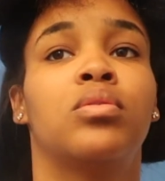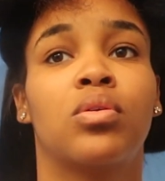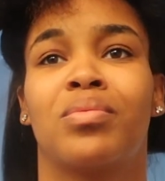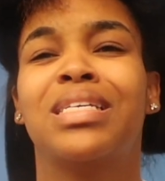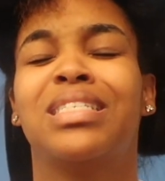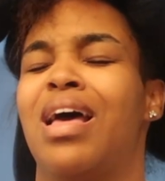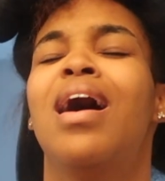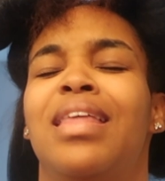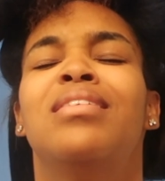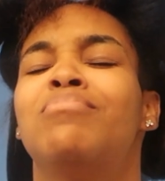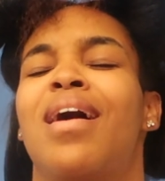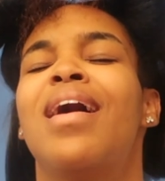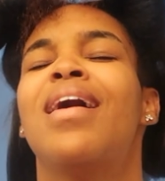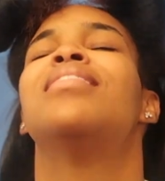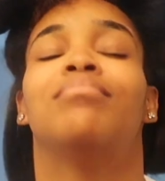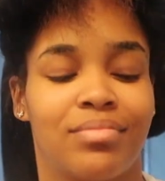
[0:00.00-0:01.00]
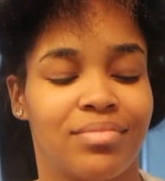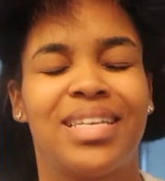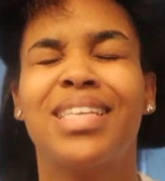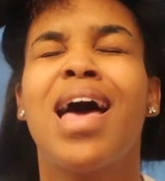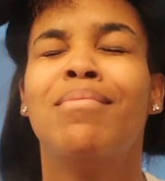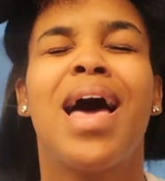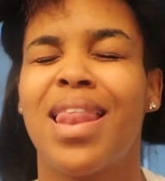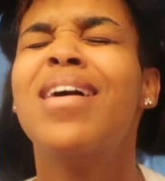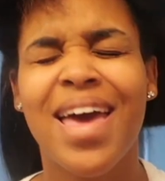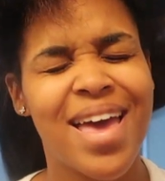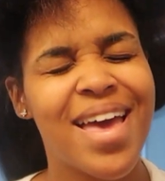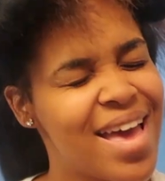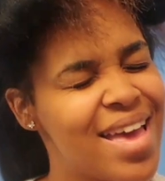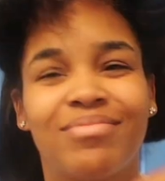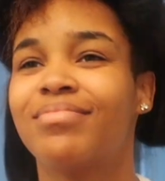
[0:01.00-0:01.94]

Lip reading: so don't mind me right here.